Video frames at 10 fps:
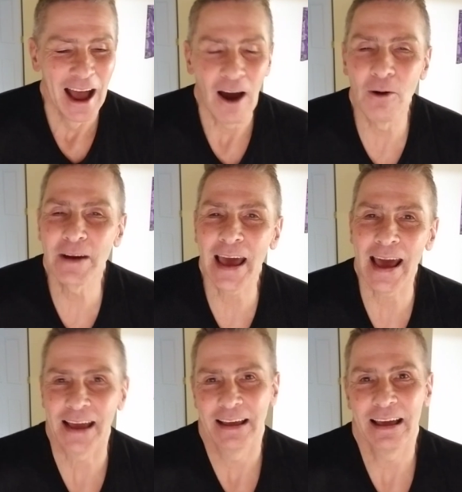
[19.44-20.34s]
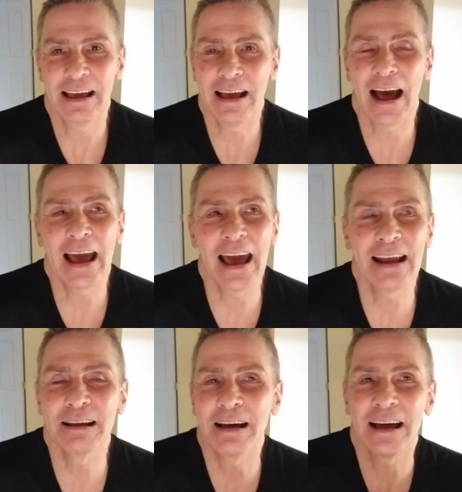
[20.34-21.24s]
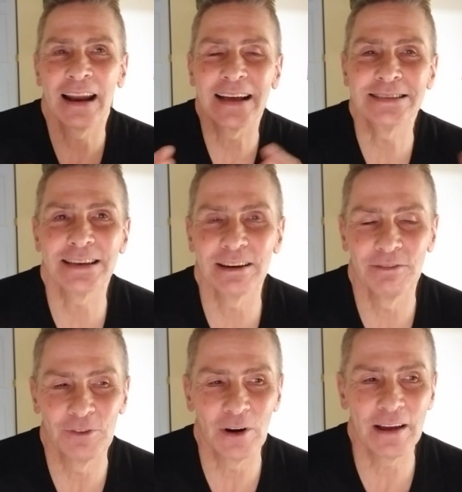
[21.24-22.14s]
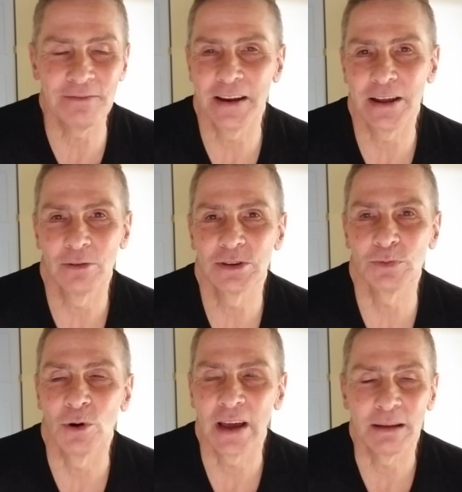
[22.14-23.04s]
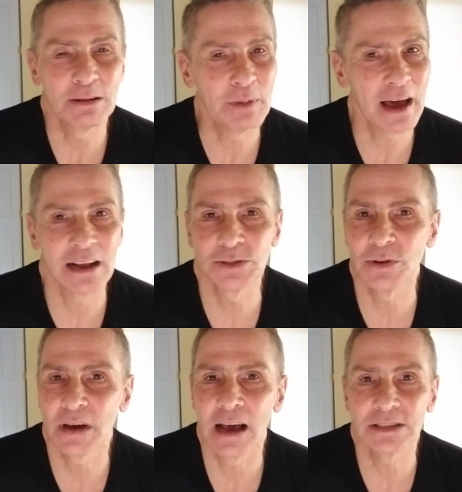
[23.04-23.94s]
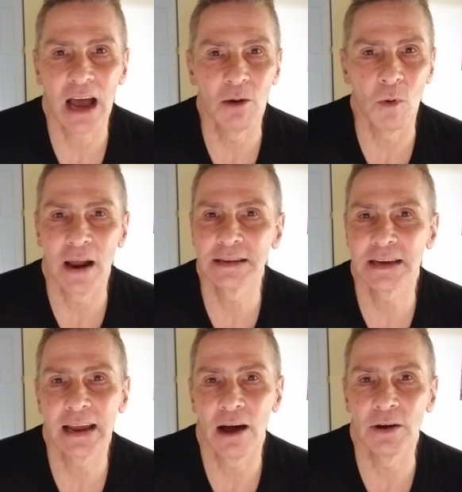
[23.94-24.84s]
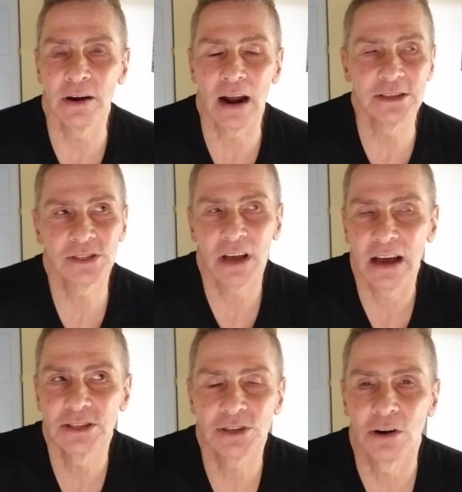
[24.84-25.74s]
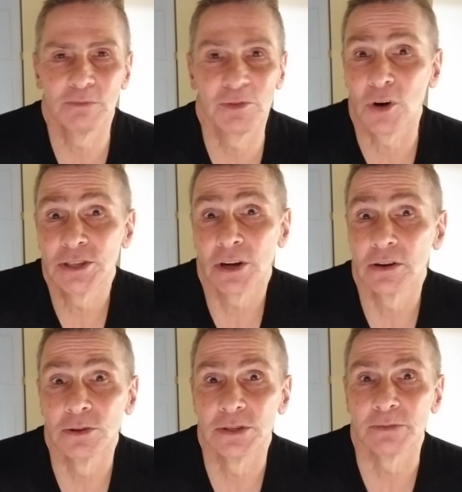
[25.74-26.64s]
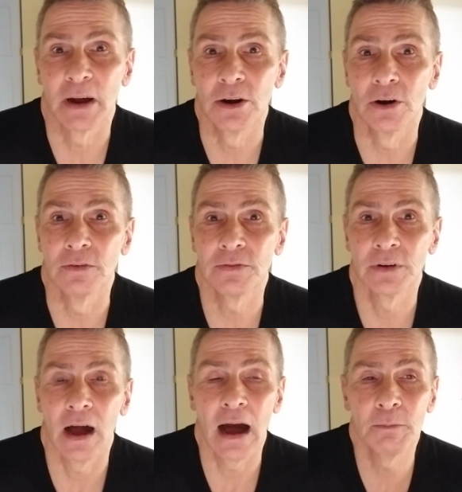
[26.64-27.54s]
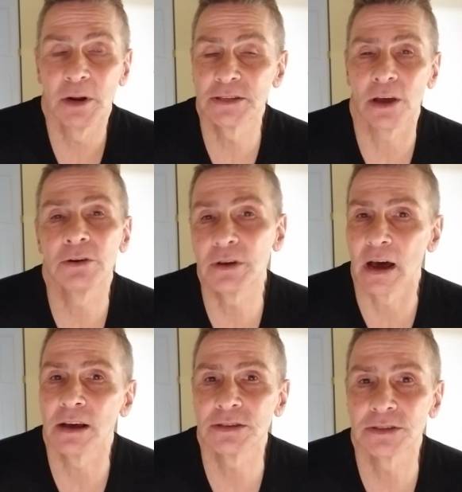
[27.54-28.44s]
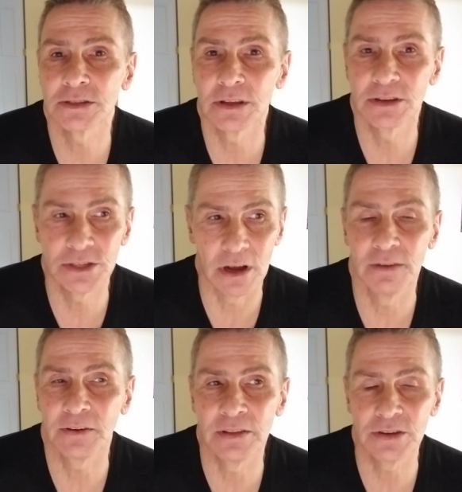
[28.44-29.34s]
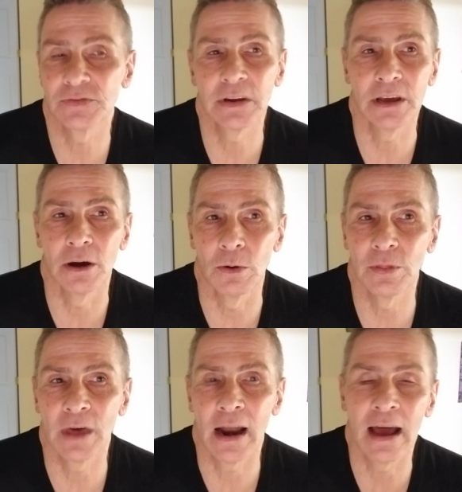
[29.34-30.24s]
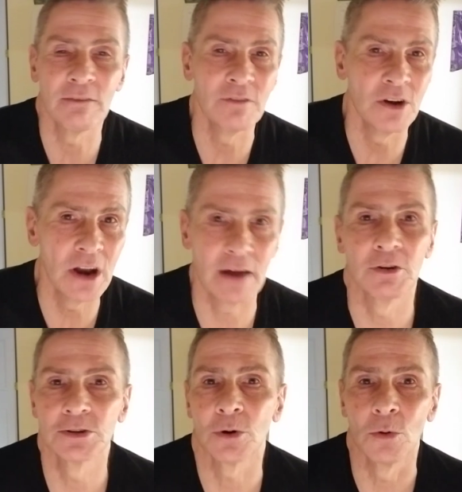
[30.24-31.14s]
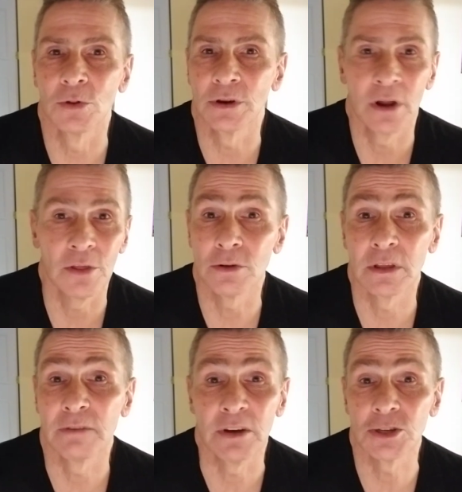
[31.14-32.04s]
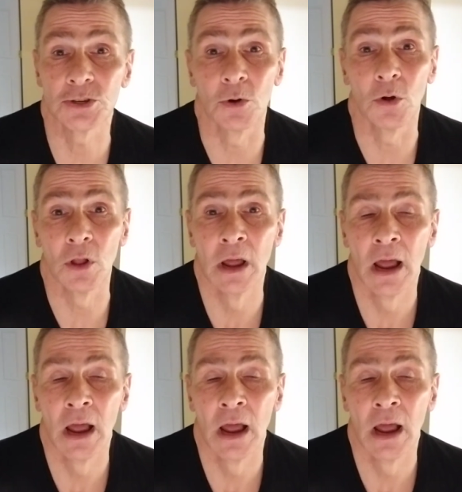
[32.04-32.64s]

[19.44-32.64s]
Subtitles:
Okay, I had an idea for a video this morning, and to be honest with you guys, I wanted to get out here. Before I started losing my nerve. I'm going to tell you guys stuff in this video that I have never told another living soul,